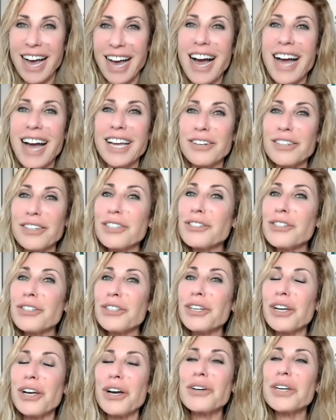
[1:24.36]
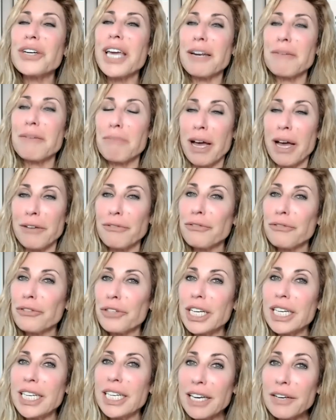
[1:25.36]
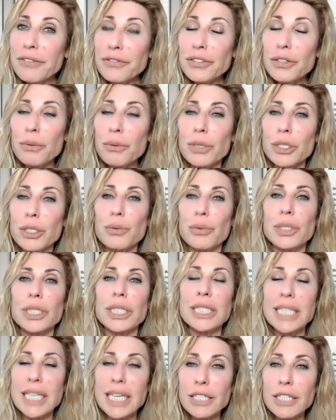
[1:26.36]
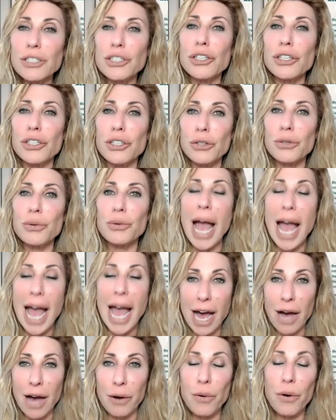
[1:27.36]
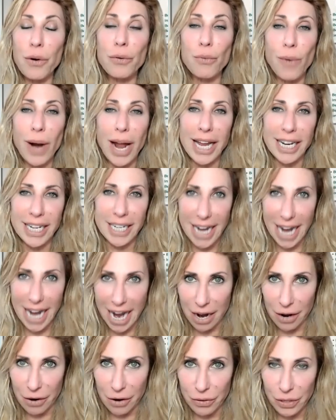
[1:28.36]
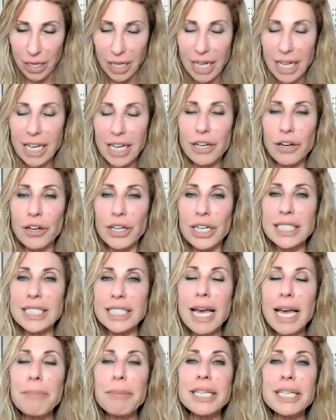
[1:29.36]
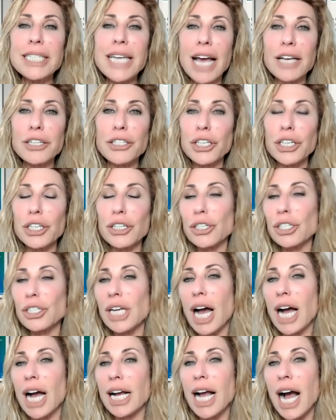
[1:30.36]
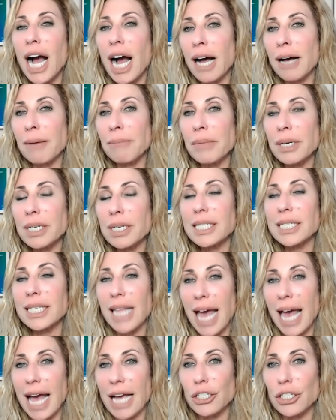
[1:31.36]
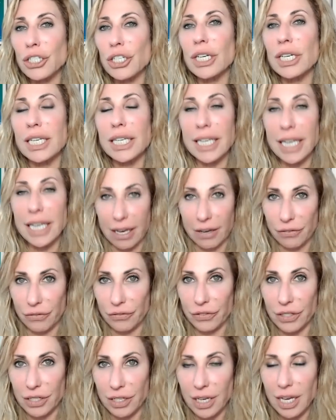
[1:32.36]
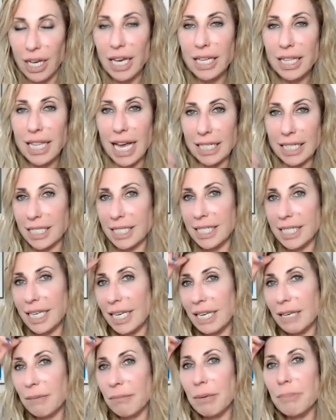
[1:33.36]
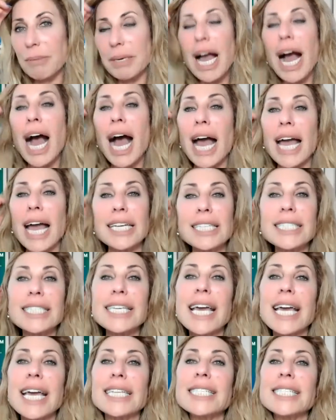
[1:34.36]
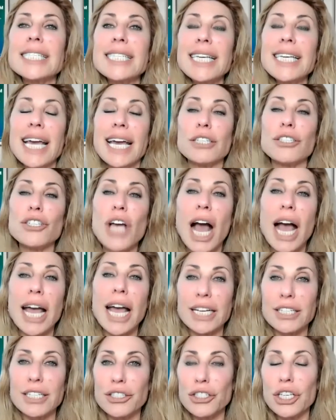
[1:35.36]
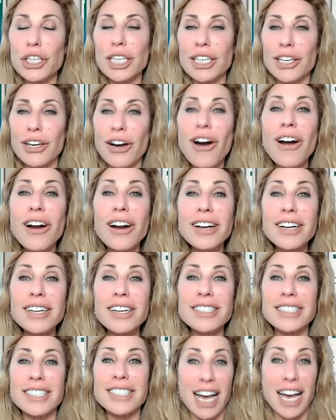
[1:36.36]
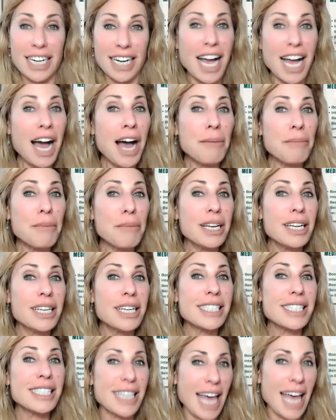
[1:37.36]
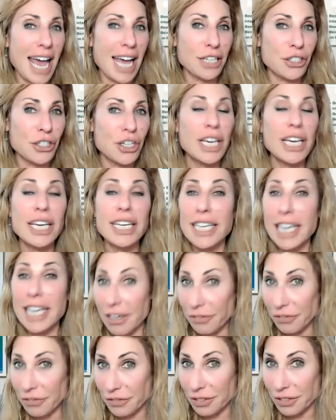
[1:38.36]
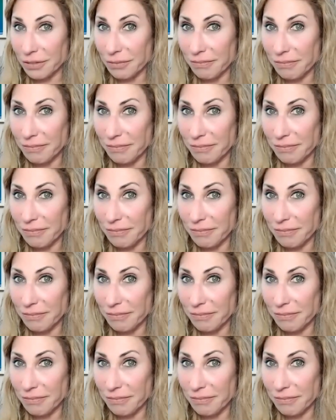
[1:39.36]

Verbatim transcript: I urge you to go get my free gift, which will teach you how right now. Go to debbidachingercom slash gift. That's D-E-B-B-I-D-A-C-H-I-N-G-E-R dot com slash gift,